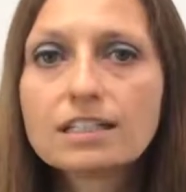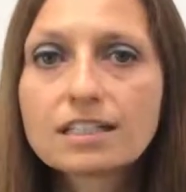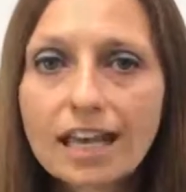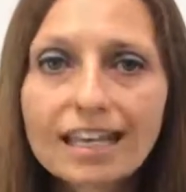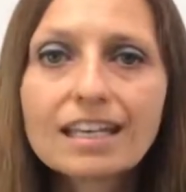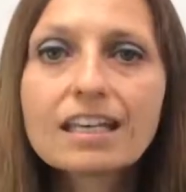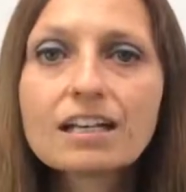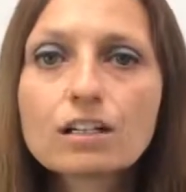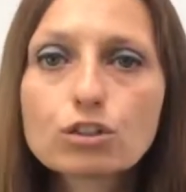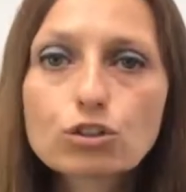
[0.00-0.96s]

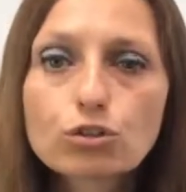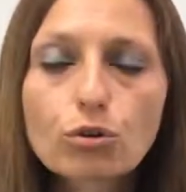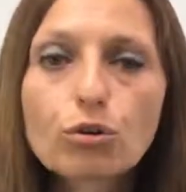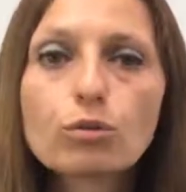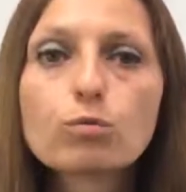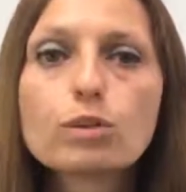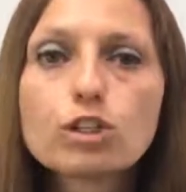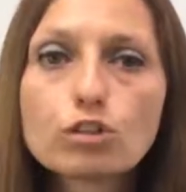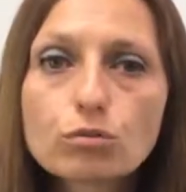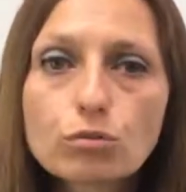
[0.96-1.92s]
taking control
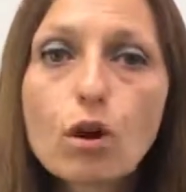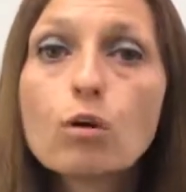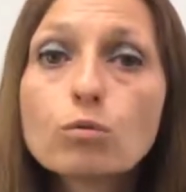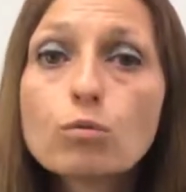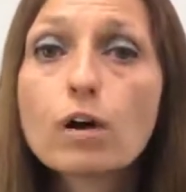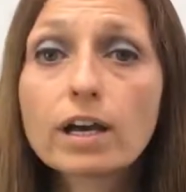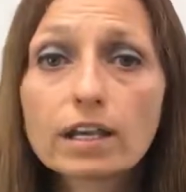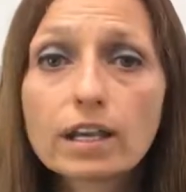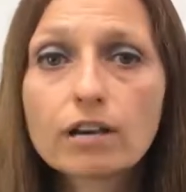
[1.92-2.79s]
with your own way